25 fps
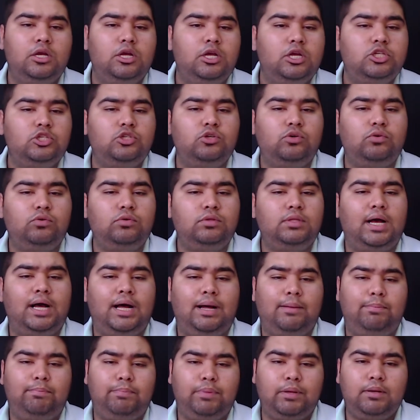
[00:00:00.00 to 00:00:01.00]
So the
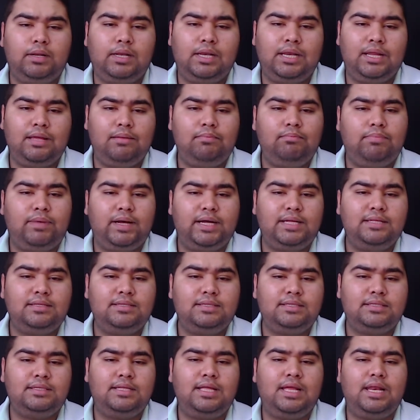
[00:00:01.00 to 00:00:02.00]
upper limb
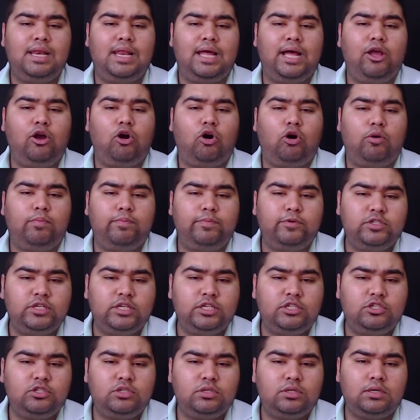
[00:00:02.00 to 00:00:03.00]
buds they lie
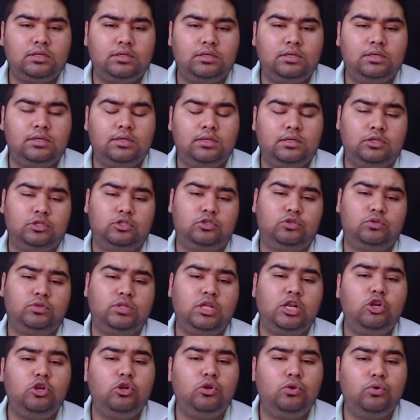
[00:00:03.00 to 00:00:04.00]
opposite to the
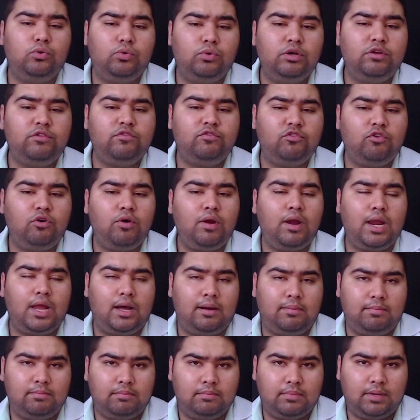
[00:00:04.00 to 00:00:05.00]
lower four
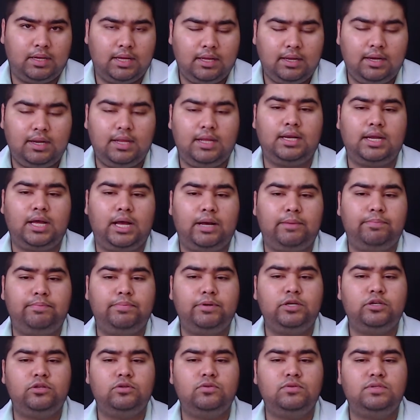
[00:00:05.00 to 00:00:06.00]
lumbar and
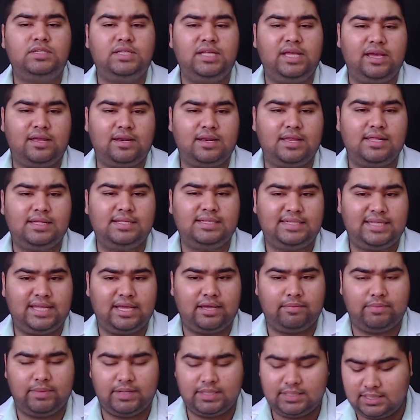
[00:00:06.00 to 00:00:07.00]
upper two sacral
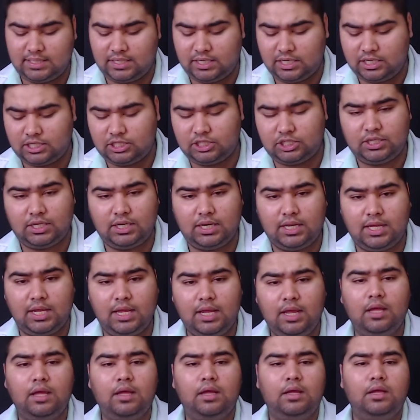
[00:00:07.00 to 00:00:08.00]
segments
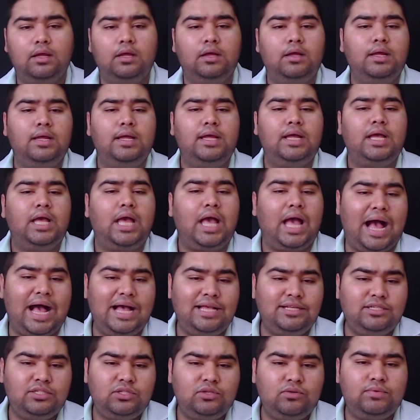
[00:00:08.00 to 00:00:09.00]
initially.
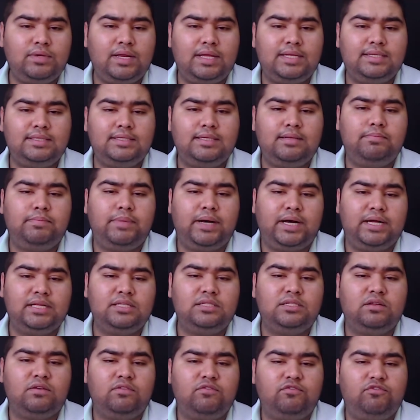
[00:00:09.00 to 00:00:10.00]
As soon as the
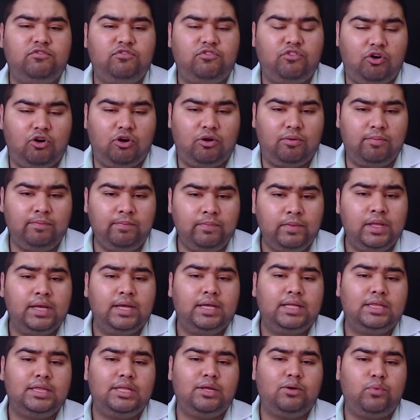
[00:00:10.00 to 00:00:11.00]
buds form,
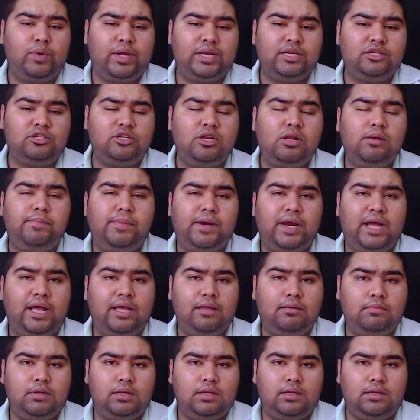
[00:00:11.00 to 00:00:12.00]
the ventral
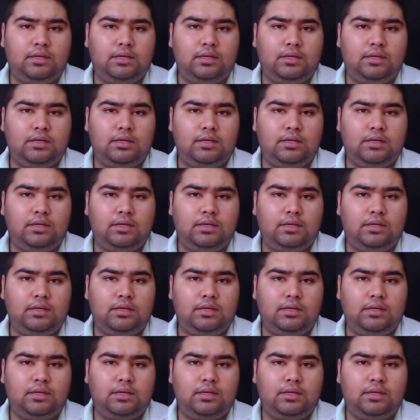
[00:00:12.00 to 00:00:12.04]
prime